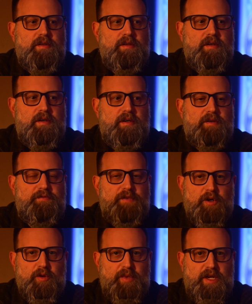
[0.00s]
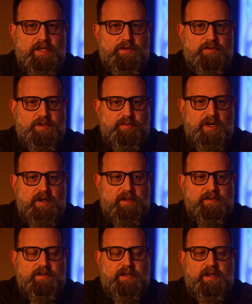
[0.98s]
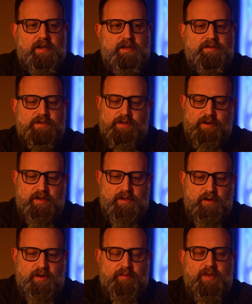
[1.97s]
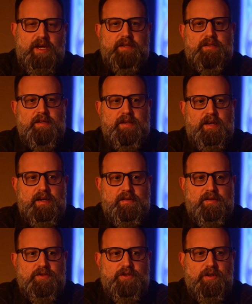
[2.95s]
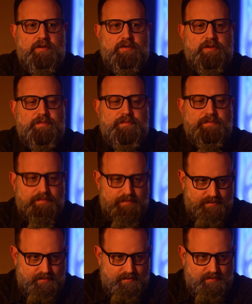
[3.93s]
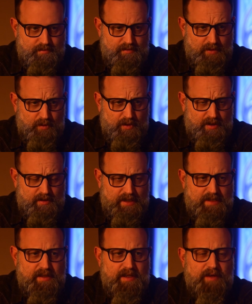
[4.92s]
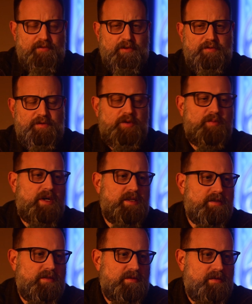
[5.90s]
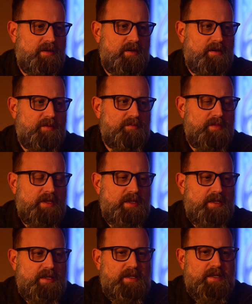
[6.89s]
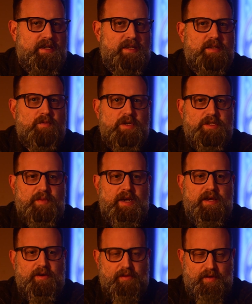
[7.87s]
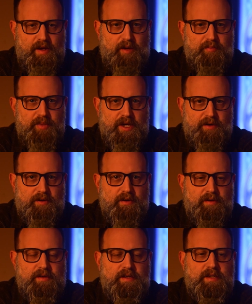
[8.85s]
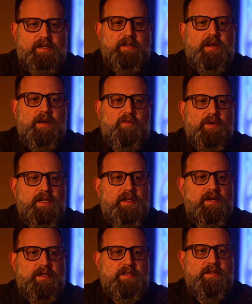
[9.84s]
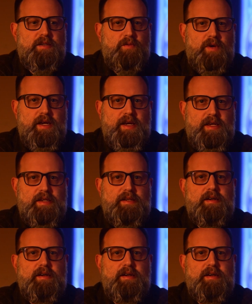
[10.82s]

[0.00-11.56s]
fear-based response, and I started going back to the Catholic Church. Well, I did that for a few months, and then once my health got better, I realized that what I had